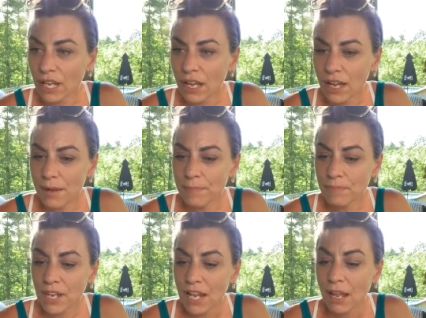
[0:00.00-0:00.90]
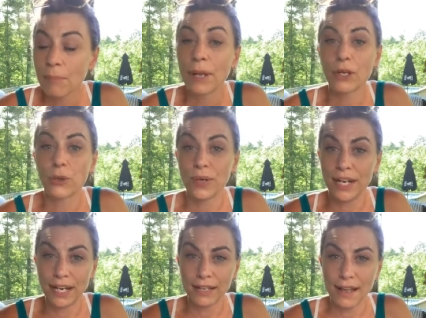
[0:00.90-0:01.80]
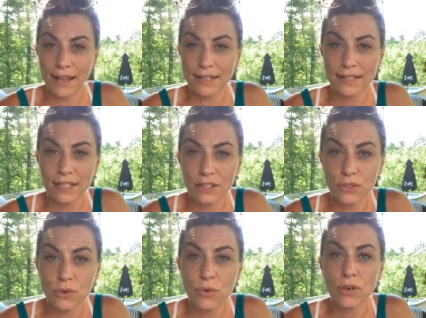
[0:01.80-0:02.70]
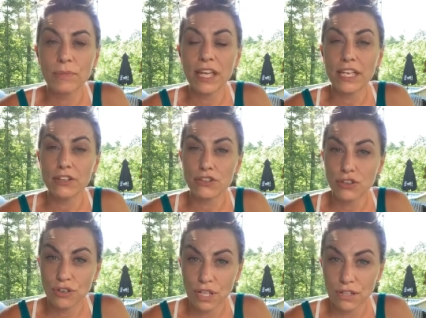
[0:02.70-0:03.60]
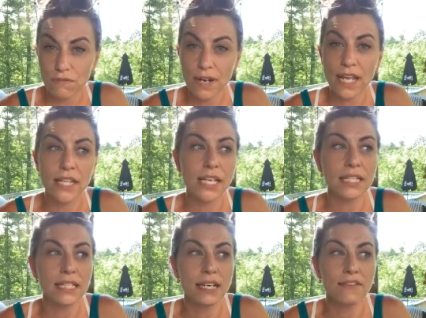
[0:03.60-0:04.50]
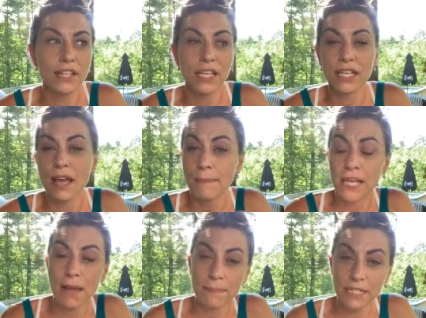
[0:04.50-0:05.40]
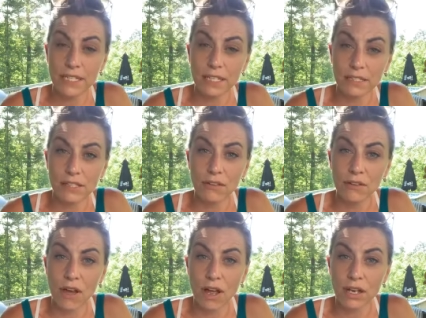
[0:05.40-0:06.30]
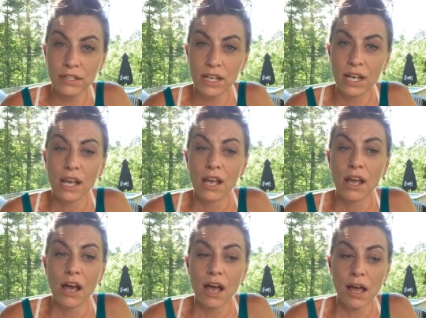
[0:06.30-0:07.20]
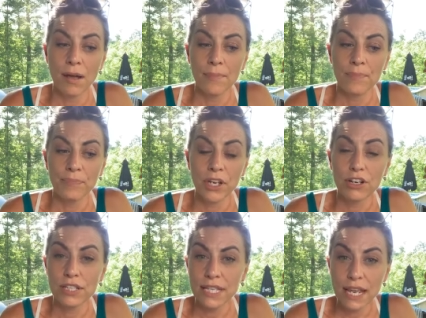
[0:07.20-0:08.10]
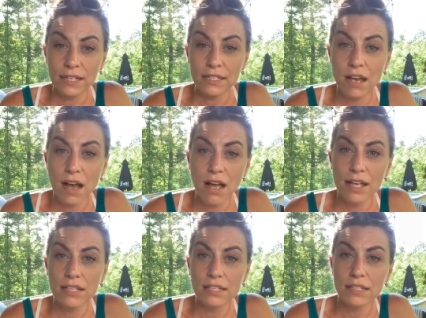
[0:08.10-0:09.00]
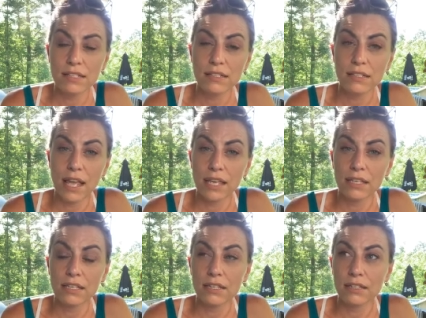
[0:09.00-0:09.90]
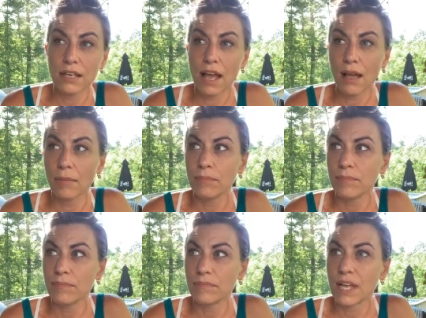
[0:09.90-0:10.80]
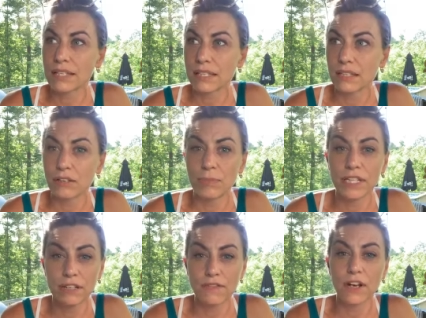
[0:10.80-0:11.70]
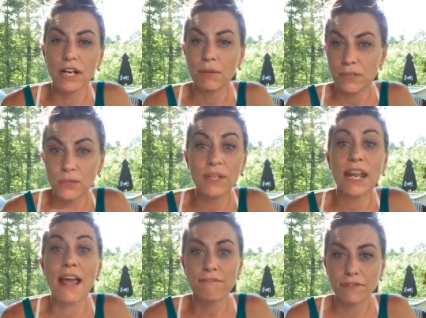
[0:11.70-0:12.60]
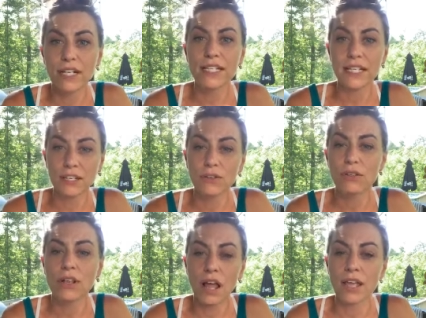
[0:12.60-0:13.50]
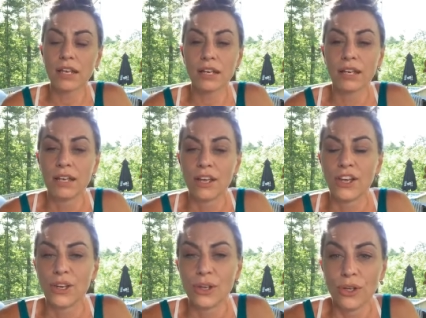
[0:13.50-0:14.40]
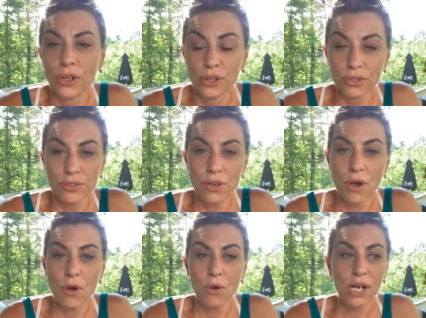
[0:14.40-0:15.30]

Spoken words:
But greeting clients at the door, making sure that the railings and everything coming up into the salon are sanitized, like, that's a little bit different in between every single client. So